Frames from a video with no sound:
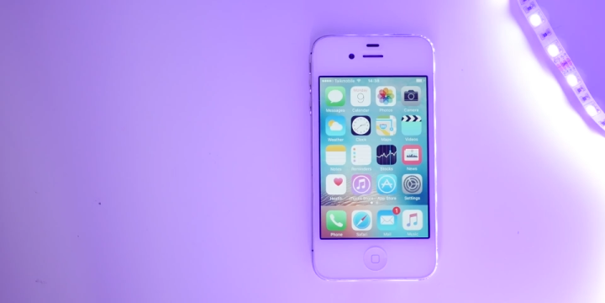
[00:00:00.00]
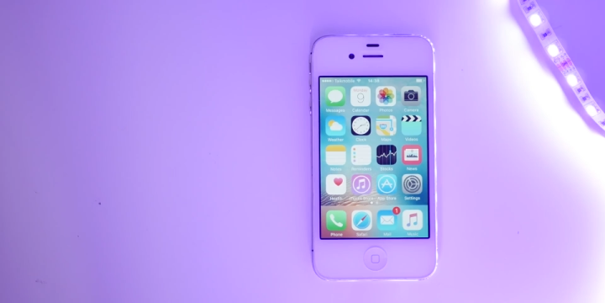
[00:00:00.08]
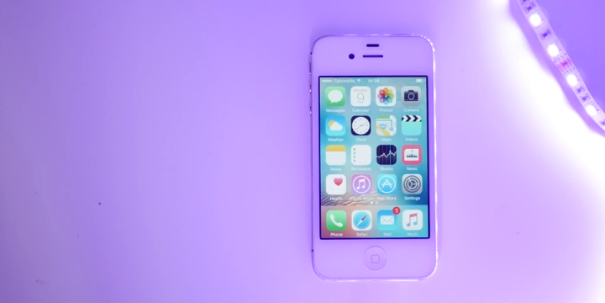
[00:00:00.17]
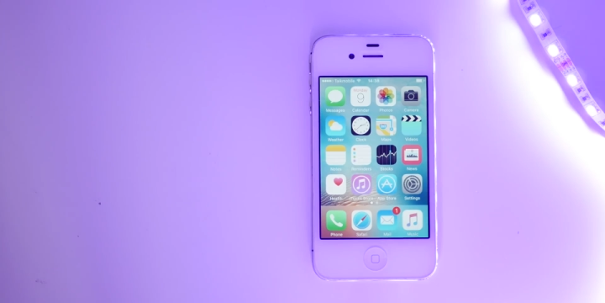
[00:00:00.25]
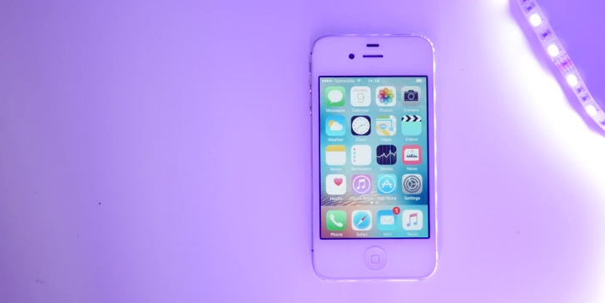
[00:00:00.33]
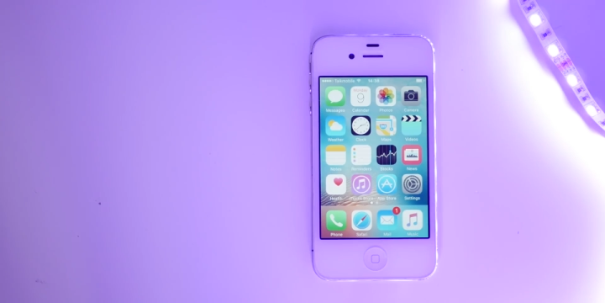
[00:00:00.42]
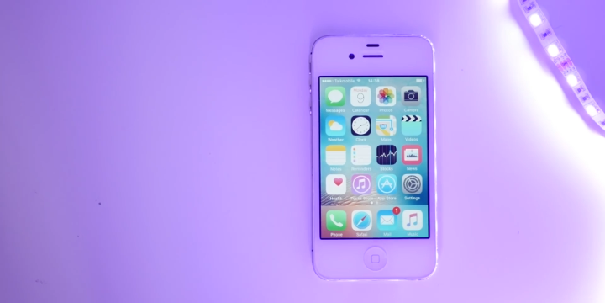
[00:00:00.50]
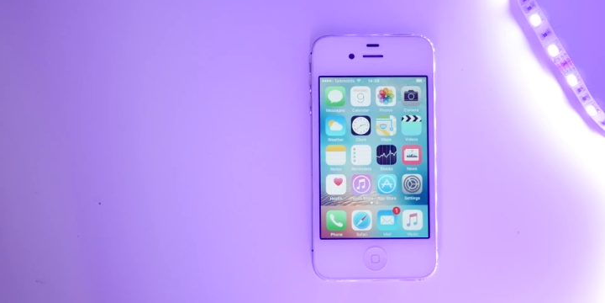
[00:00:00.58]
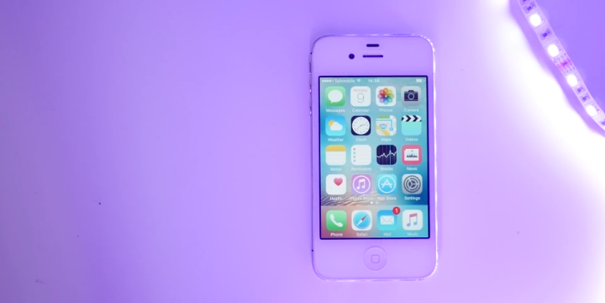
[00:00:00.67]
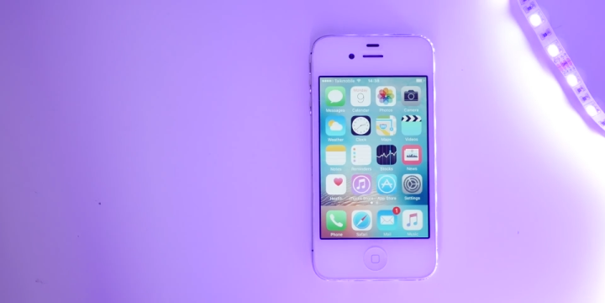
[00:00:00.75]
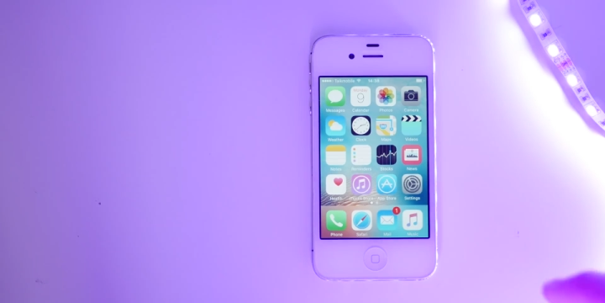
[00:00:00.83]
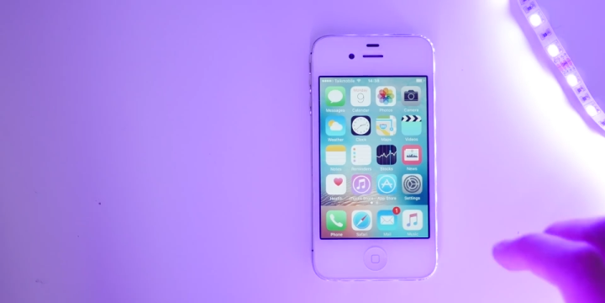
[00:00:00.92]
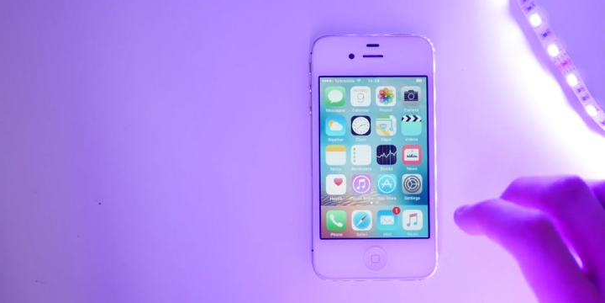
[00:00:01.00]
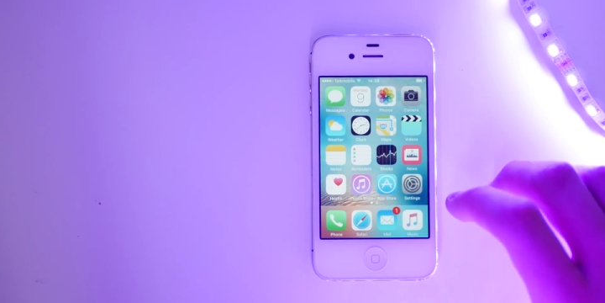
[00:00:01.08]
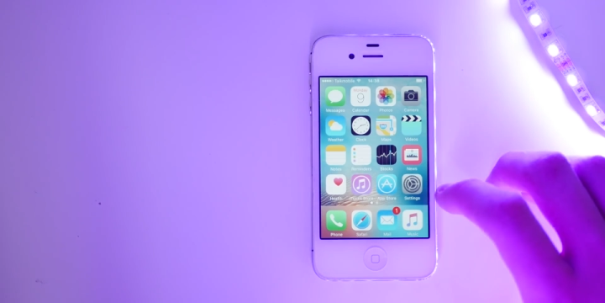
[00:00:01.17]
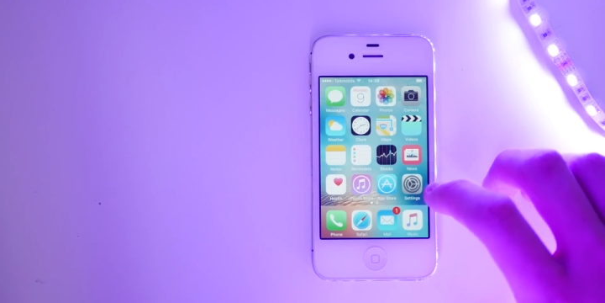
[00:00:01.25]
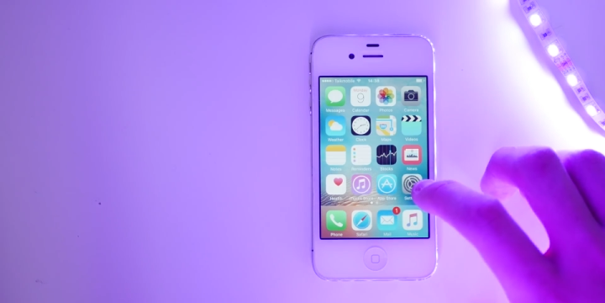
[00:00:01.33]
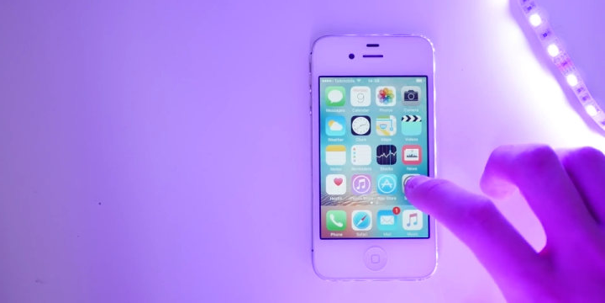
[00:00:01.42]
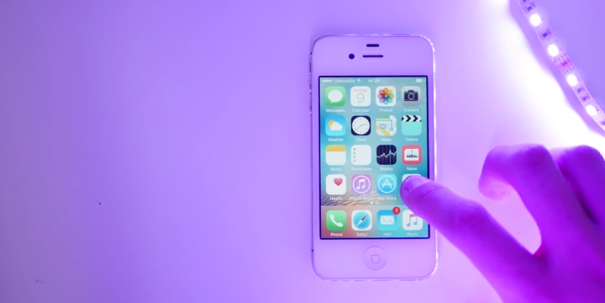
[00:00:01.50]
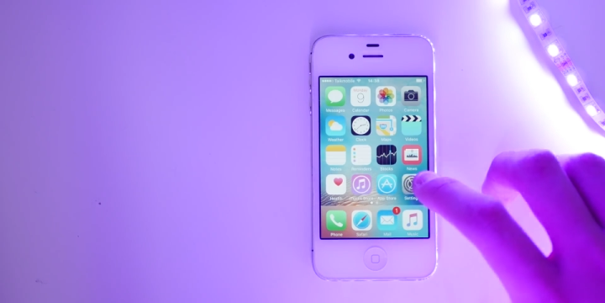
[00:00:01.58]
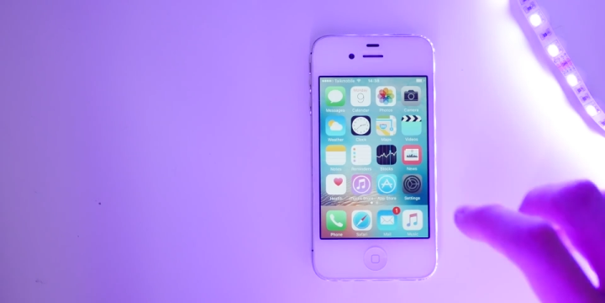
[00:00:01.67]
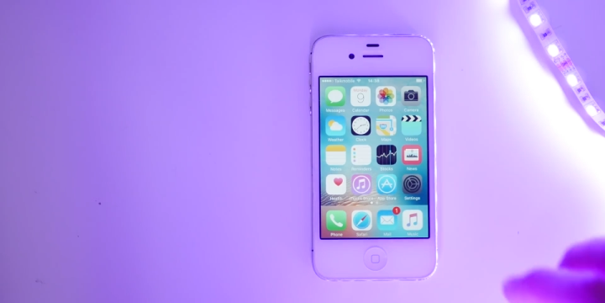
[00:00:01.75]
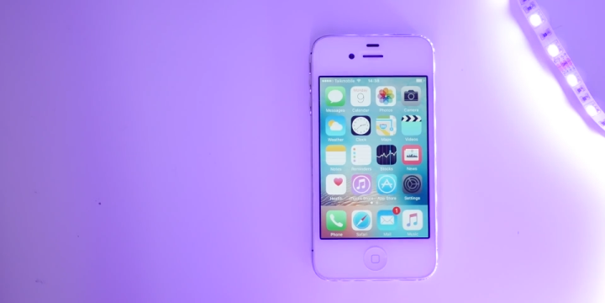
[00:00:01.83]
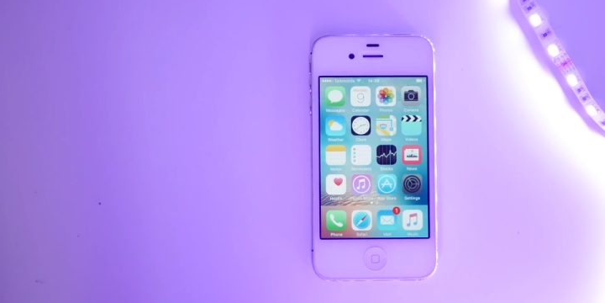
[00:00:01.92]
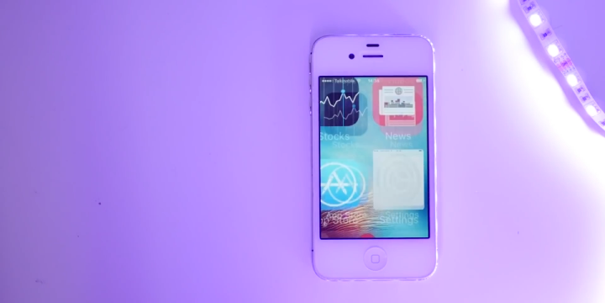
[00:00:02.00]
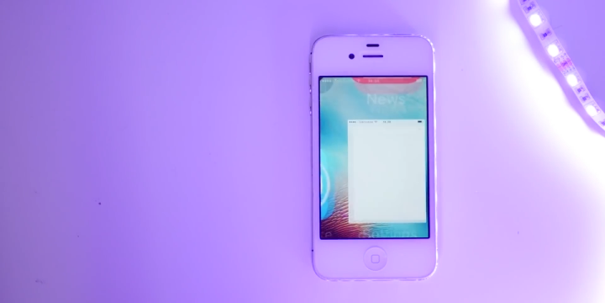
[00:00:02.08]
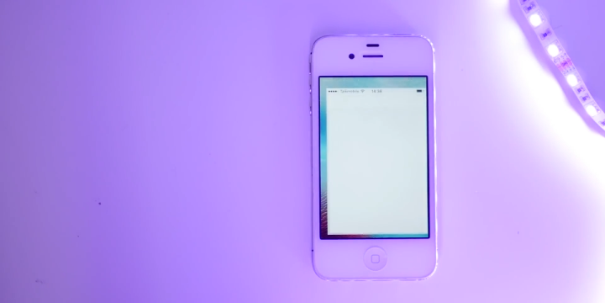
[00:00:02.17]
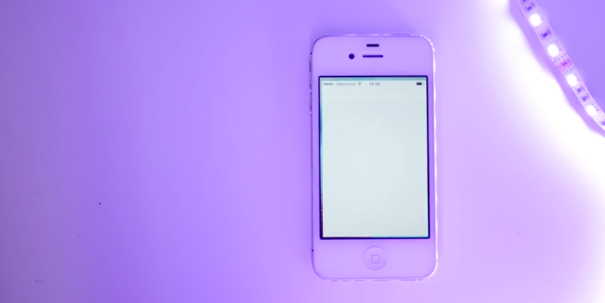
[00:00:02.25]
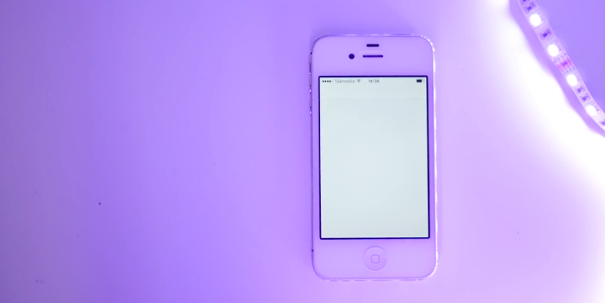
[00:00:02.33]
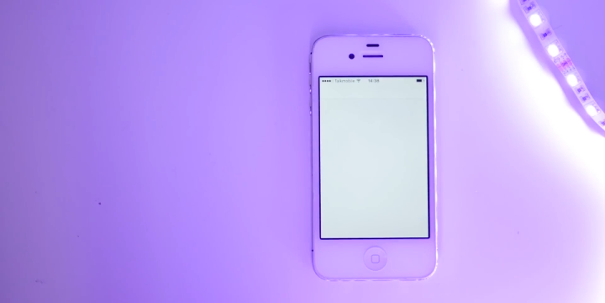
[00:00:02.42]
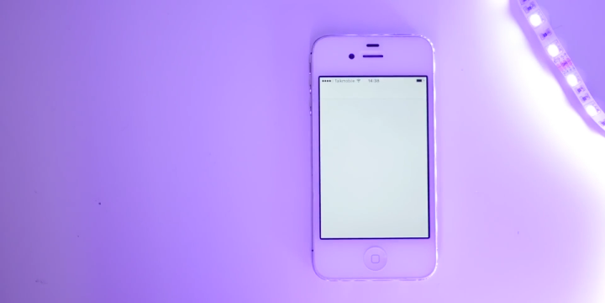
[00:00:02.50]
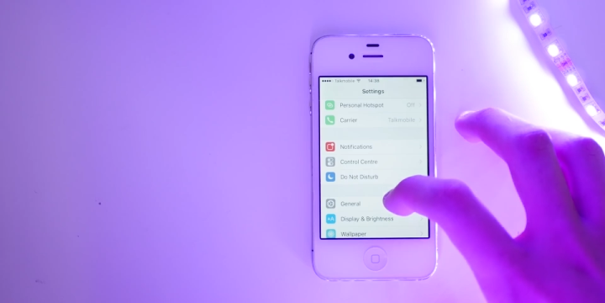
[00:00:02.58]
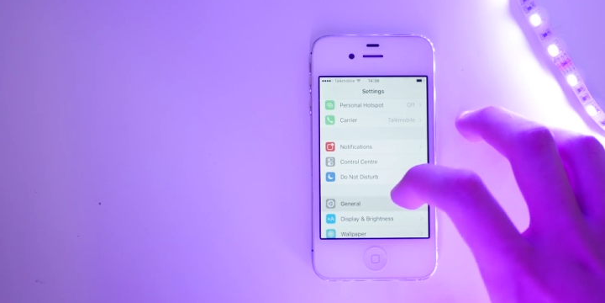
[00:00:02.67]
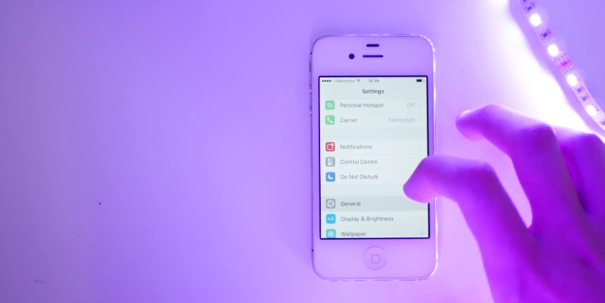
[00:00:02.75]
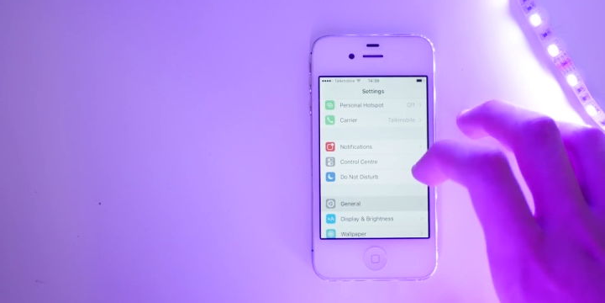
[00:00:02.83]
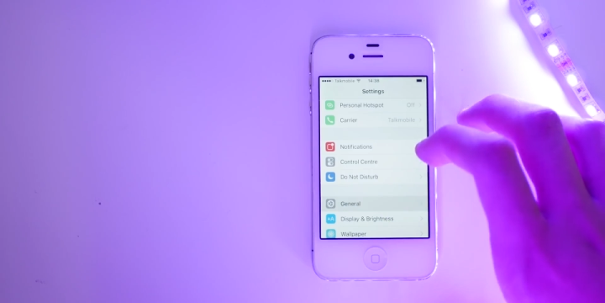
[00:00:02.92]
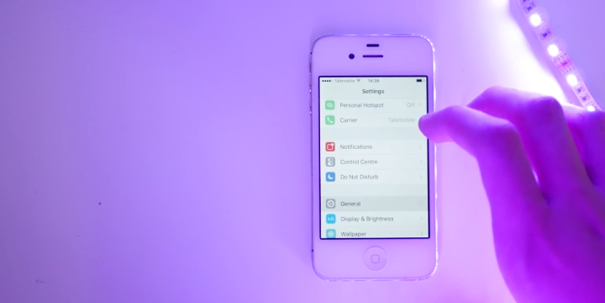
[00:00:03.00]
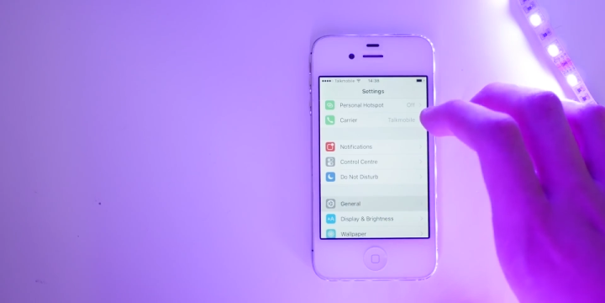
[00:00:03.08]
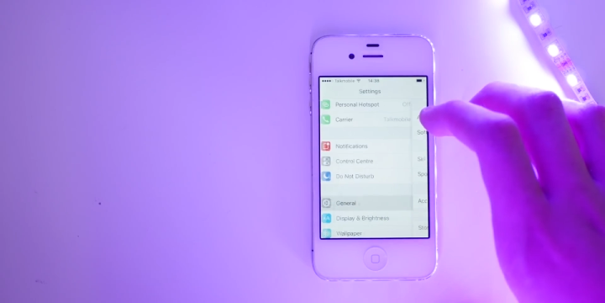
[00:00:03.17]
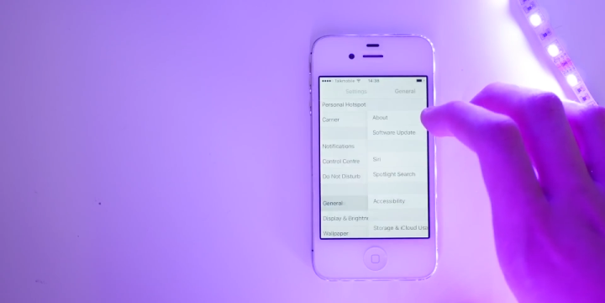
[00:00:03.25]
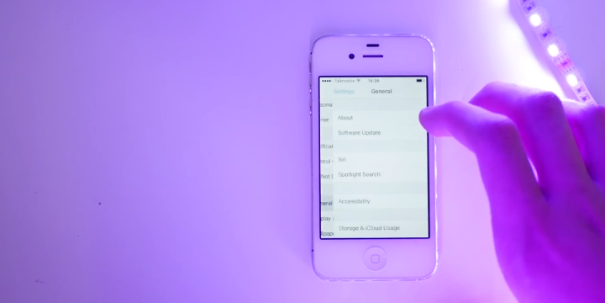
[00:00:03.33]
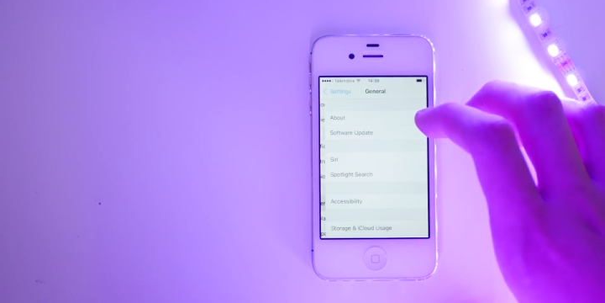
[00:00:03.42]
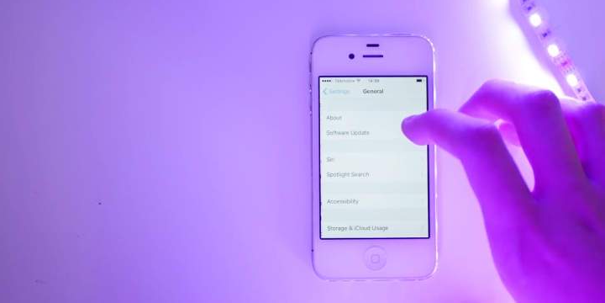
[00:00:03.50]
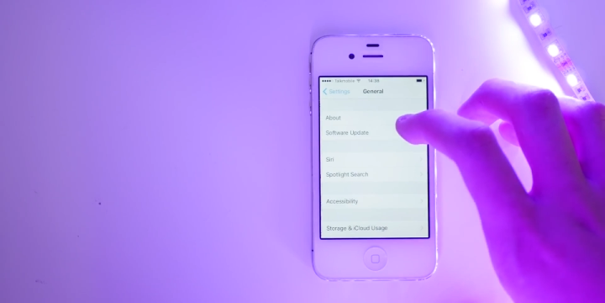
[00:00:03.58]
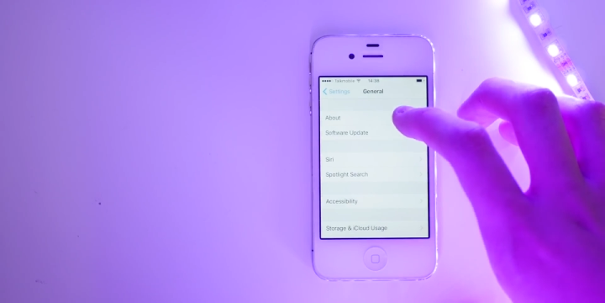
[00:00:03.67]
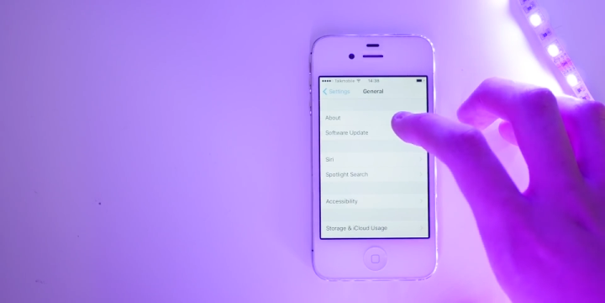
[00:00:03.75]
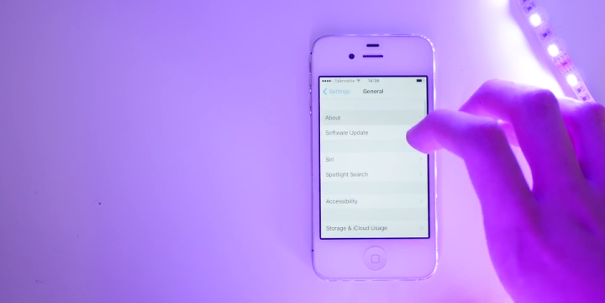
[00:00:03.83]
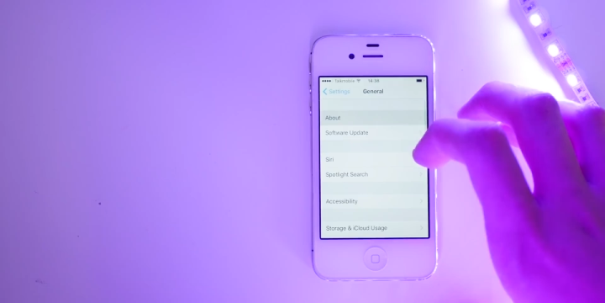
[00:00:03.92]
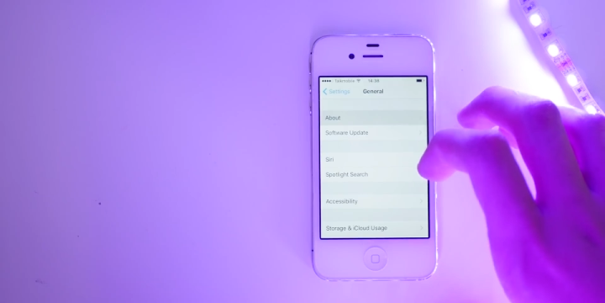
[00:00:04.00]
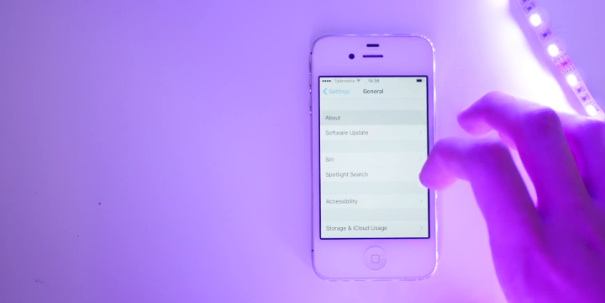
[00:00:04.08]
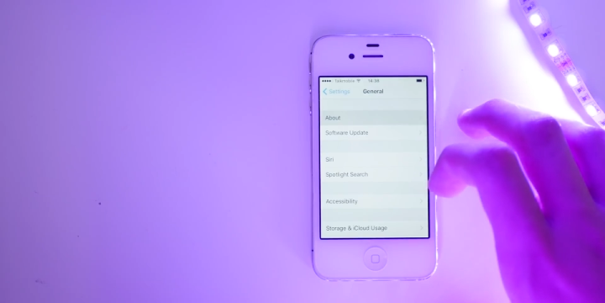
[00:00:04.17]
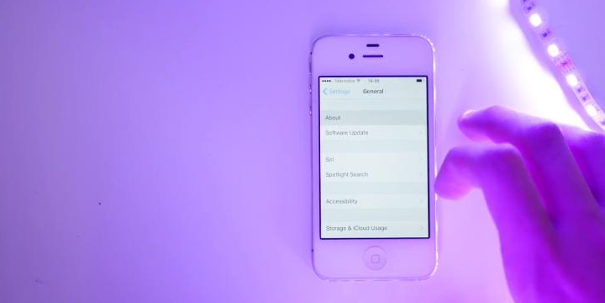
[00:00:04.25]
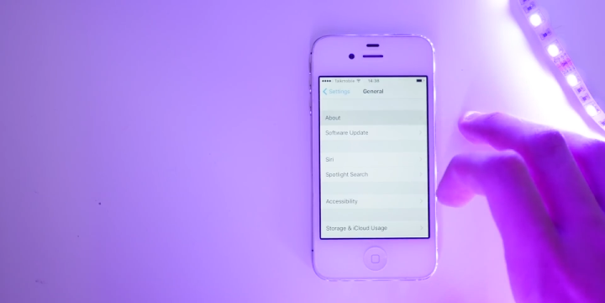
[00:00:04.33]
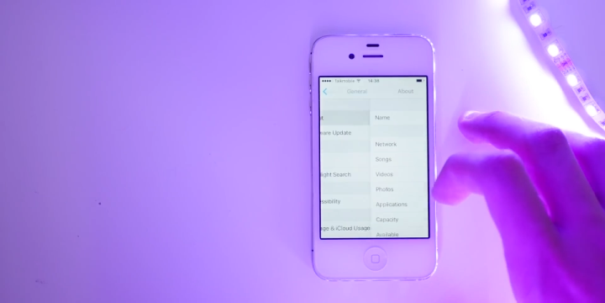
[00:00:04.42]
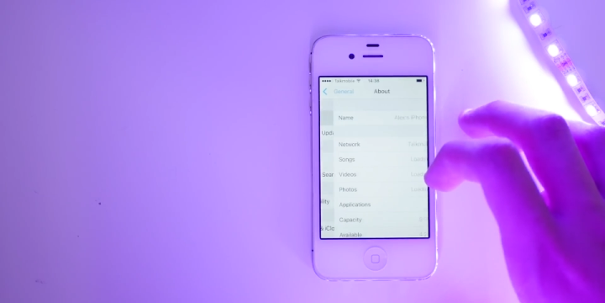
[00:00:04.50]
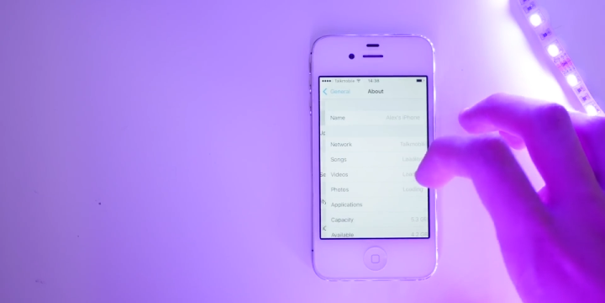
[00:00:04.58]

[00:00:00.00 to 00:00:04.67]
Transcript: (no speaker visible)